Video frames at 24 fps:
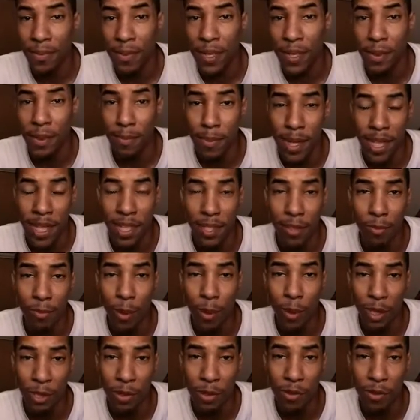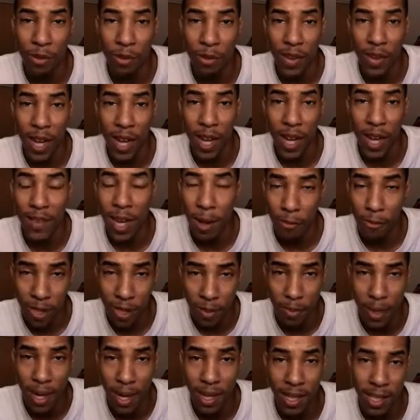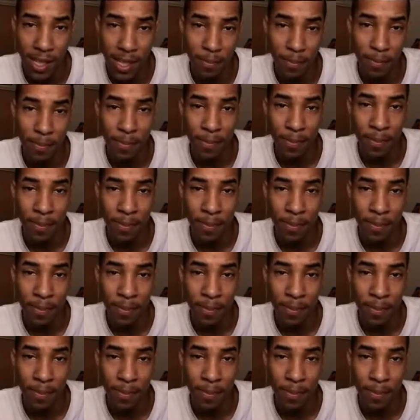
Just me and this one dude survived. That was about it.